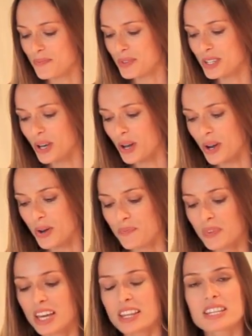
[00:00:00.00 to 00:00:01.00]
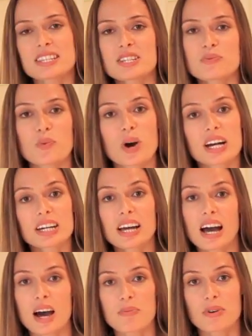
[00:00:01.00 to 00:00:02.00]
So this is 1
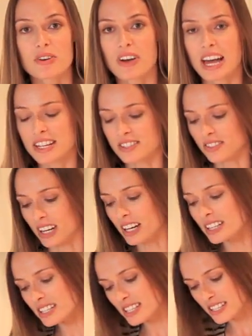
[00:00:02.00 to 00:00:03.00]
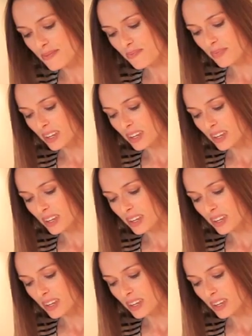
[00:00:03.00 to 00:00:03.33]
cup of hazelnuts.